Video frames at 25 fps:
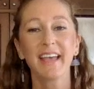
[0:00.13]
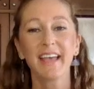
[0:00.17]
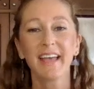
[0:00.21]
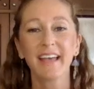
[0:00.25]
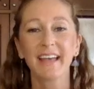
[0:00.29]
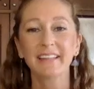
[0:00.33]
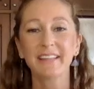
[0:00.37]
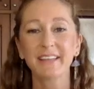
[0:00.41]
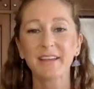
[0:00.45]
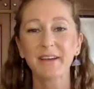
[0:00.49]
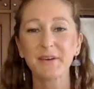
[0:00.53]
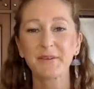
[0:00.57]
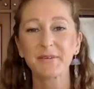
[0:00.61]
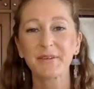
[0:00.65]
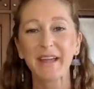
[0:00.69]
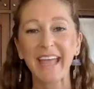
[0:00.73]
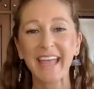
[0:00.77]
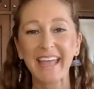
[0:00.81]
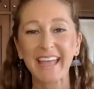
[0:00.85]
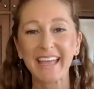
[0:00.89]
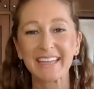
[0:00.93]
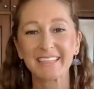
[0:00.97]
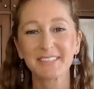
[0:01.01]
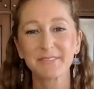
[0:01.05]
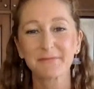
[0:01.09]
Hello
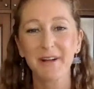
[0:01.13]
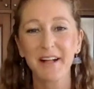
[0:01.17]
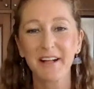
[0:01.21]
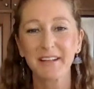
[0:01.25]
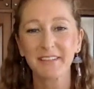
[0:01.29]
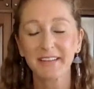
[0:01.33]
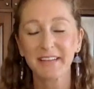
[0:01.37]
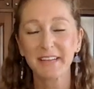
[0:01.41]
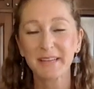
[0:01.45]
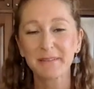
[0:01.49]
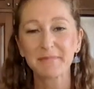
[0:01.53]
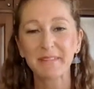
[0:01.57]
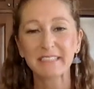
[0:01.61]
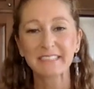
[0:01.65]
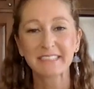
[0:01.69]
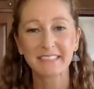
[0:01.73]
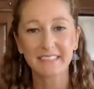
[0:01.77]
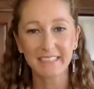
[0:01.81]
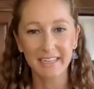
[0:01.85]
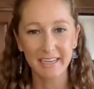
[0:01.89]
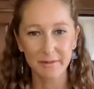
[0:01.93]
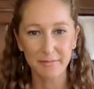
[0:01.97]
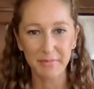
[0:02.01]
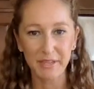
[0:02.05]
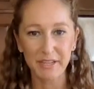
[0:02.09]
and welcome. This is
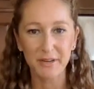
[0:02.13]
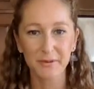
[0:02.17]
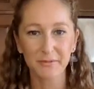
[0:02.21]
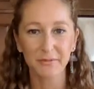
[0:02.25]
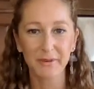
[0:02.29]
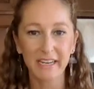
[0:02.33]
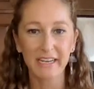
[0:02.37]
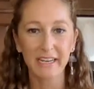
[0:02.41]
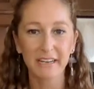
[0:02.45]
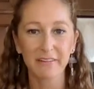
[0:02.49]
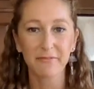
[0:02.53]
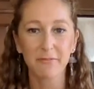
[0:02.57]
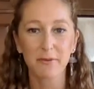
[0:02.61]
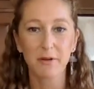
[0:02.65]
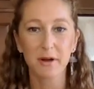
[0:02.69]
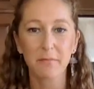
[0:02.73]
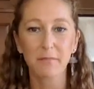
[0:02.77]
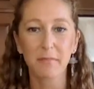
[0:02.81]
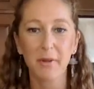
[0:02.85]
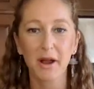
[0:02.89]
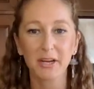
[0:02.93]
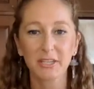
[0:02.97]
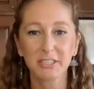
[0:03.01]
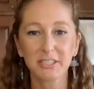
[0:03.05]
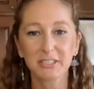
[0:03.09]
going to be your reading for
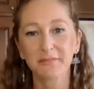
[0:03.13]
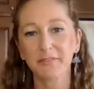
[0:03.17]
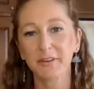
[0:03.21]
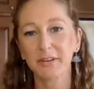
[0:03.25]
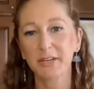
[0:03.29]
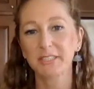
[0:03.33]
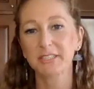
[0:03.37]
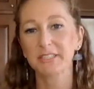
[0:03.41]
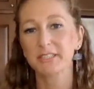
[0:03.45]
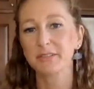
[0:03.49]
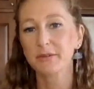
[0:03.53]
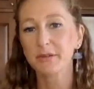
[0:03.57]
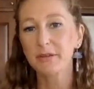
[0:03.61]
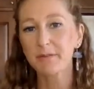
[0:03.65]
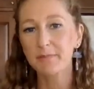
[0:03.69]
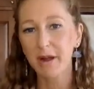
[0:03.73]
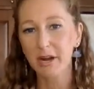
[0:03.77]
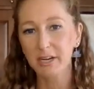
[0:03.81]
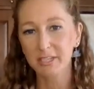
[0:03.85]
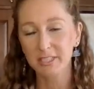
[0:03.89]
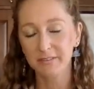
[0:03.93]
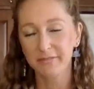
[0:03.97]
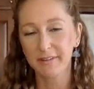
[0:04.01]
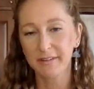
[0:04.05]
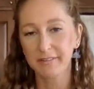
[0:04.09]
March 1st through
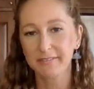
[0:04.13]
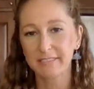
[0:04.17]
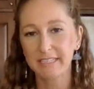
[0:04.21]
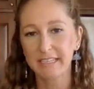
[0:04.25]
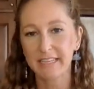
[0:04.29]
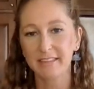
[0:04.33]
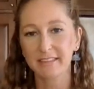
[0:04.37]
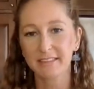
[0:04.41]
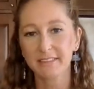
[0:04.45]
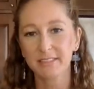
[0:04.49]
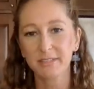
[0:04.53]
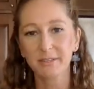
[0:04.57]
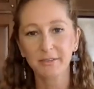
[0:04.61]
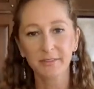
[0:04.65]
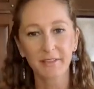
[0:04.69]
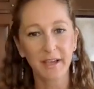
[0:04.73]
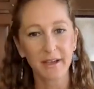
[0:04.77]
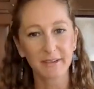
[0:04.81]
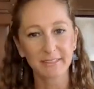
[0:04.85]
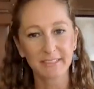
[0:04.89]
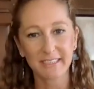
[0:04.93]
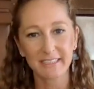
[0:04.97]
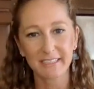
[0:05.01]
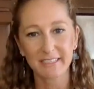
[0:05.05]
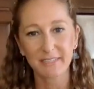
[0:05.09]
March 15th,
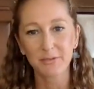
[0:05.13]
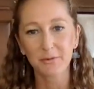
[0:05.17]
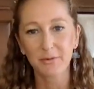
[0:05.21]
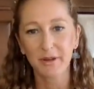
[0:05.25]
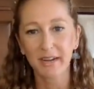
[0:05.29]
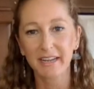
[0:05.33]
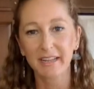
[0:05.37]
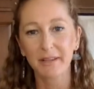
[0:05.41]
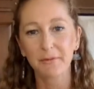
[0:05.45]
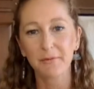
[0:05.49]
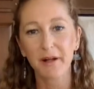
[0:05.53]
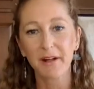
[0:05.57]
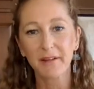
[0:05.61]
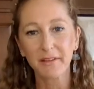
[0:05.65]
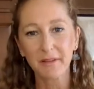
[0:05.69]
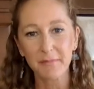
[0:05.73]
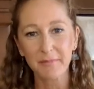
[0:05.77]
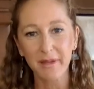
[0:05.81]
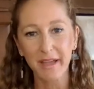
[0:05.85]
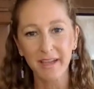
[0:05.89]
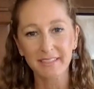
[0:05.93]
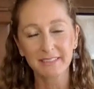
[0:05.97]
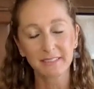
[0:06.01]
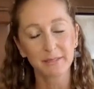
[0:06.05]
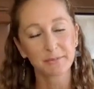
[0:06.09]
2020. Welcome
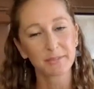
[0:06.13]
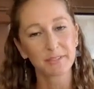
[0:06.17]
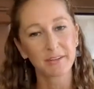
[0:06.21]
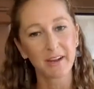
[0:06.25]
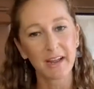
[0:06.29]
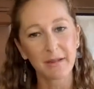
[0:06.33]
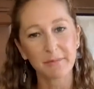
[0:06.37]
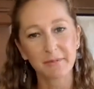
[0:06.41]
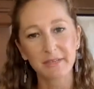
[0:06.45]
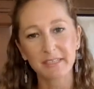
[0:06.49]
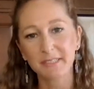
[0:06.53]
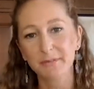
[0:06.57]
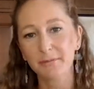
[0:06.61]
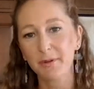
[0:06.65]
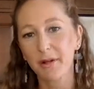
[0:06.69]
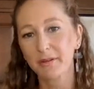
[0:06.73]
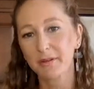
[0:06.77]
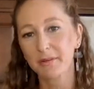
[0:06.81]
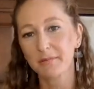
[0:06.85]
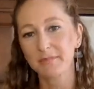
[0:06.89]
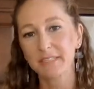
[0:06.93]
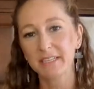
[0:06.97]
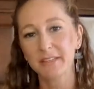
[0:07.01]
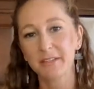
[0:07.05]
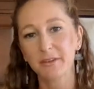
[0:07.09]
back, subscribers.
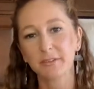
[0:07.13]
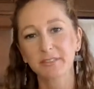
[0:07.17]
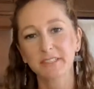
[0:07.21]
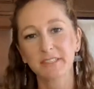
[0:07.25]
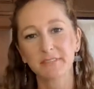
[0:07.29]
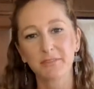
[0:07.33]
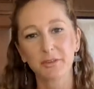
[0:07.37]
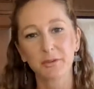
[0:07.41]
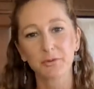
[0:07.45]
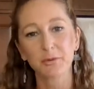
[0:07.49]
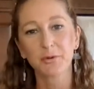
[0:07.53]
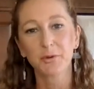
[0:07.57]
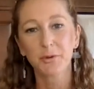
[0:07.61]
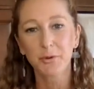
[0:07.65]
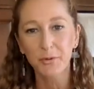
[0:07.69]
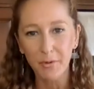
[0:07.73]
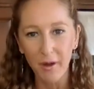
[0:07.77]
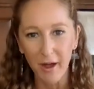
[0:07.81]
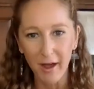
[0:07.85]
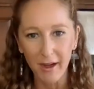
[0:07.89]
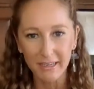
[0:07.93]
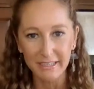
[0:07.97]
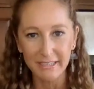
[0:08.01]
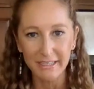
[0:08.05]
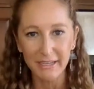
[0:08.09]
Welcome to those of you who
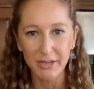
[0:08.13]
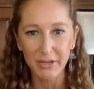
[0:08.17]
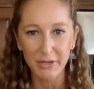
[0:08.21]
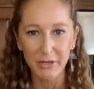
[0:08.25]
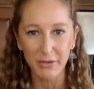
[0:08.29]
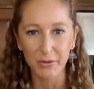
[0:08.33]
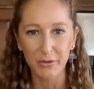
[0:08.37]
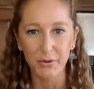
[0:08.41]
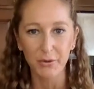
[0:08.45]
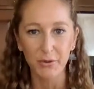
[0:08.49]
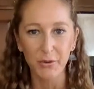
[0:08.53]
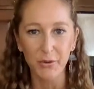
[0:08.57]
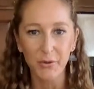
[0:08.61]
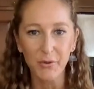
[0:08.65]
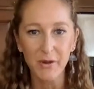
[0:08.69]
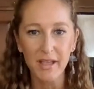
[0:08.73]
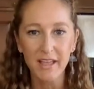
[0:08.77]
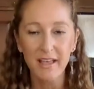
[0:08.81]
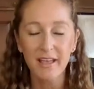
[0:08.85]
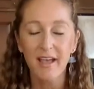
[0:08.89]
are new.